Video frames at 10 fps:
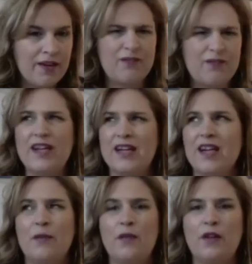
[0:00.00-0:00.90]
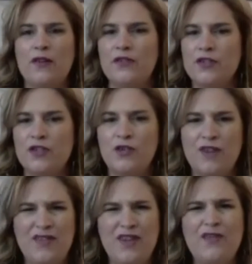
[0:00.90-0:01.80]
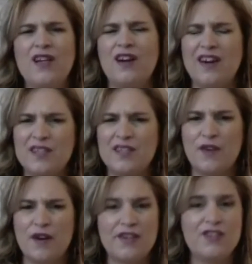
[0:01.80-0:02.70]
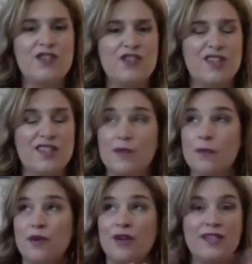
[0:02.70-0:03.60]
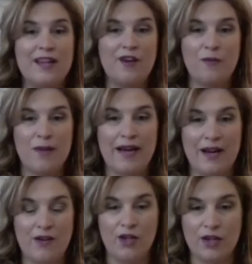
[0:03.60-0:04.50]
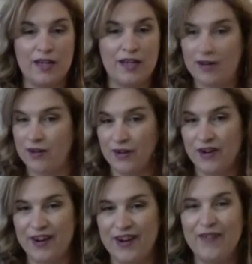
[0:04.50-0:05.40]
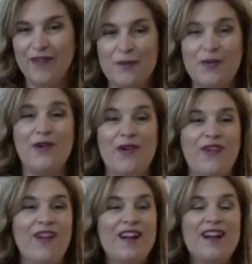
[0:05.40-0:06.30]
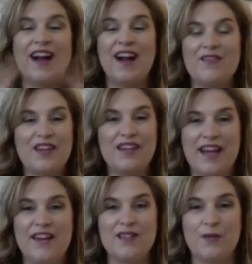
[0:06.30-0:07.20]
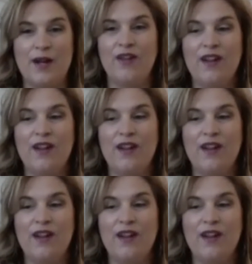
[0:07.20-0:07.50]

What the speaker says: I've tried a couple others too. I've even gone as far as to just print out my Outlook calendar from Google. I've done that as well.